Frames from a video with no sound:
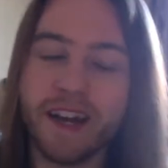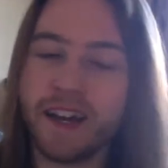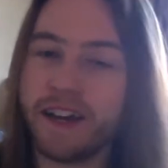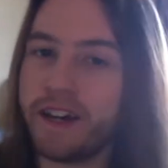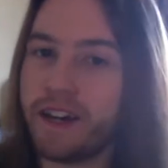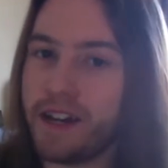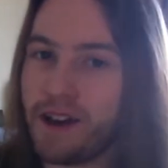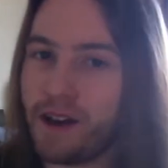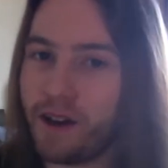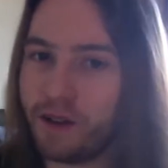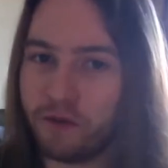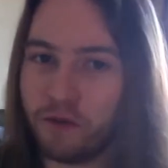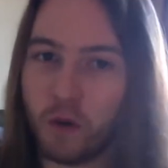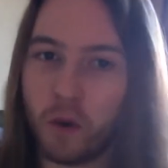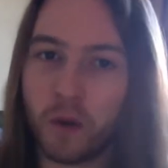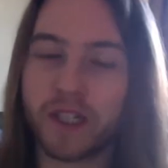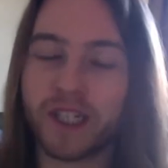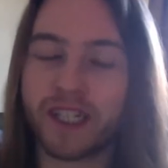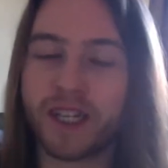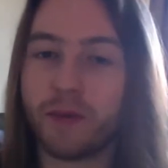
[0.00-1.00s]

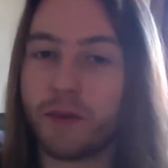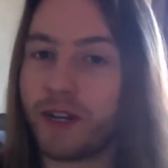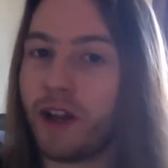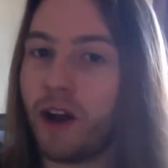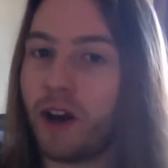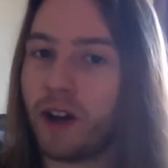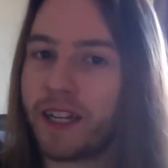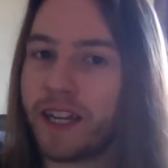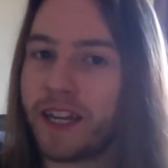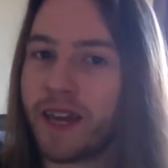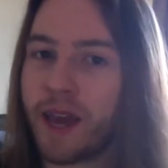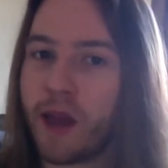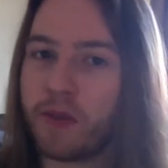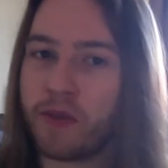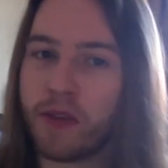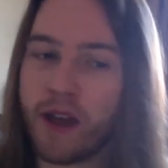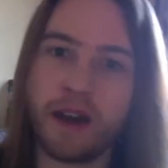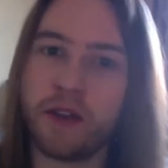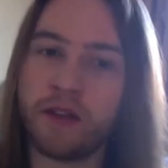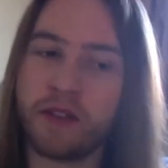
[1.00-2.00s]
Unfortunately, we're not going to get that.